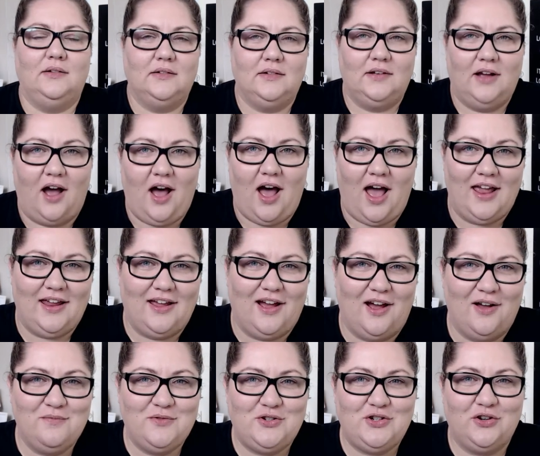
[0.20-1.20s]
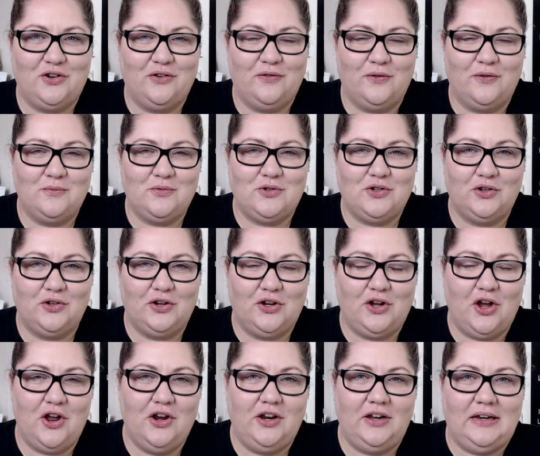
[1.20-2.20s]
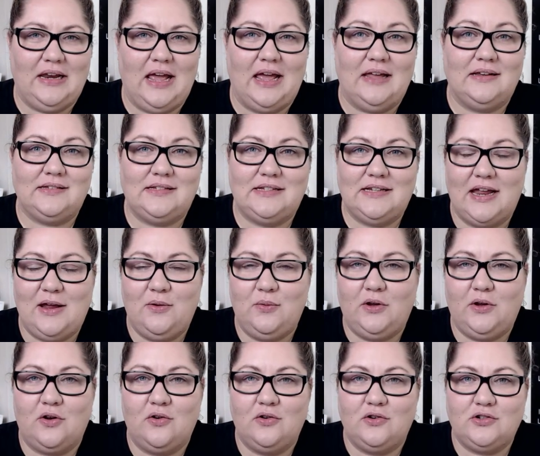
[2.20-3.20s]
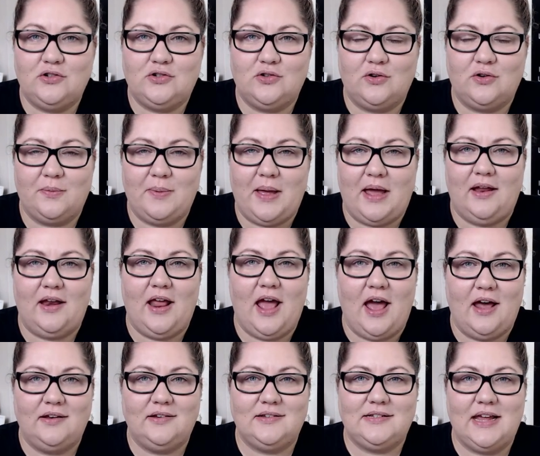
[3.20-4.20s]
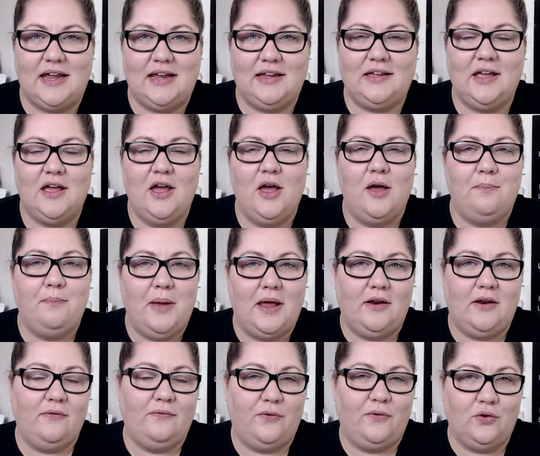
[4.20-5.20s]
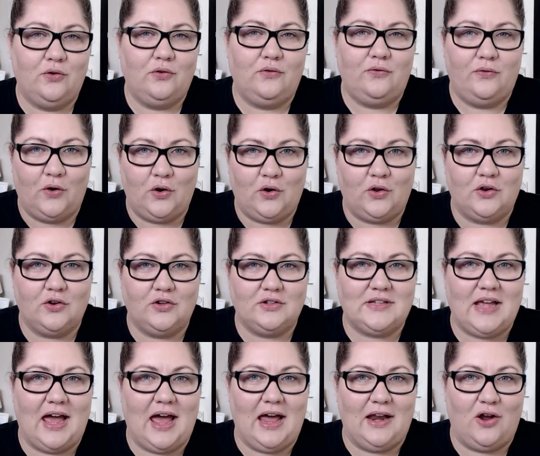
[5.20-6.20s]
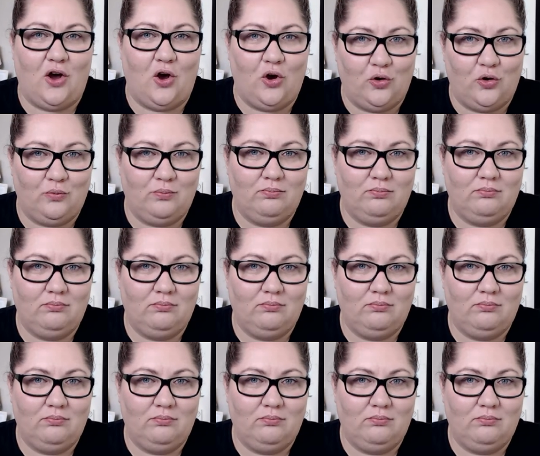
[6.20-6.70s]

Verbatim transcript: Hi, I'm Sugar from Sugar Coat It, and today we're going to talk about how to take better food photos at home.